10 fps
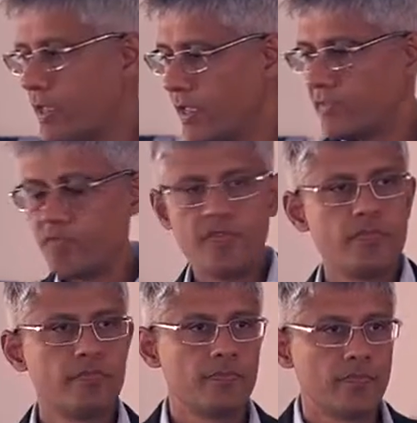if
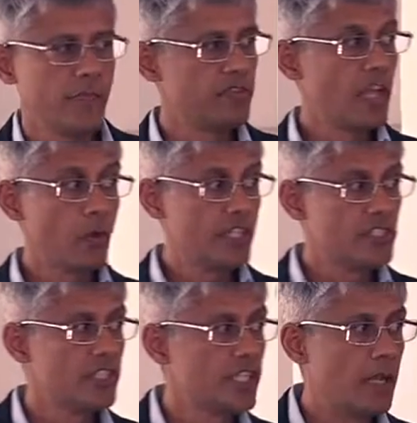if there are
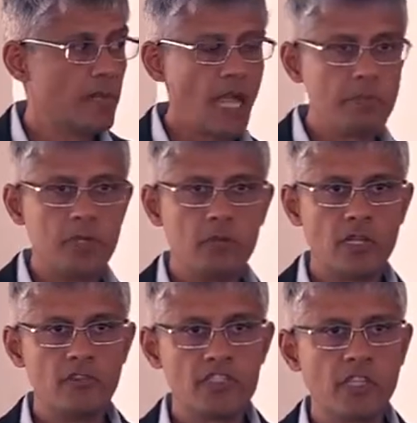questions, I'll be happy to
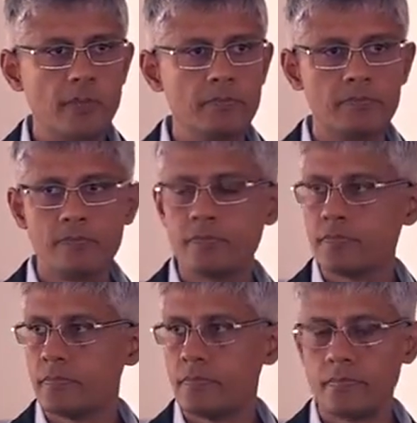address them. Okay, we have two
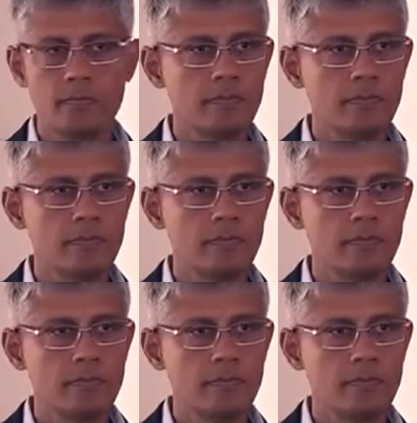minutes. If you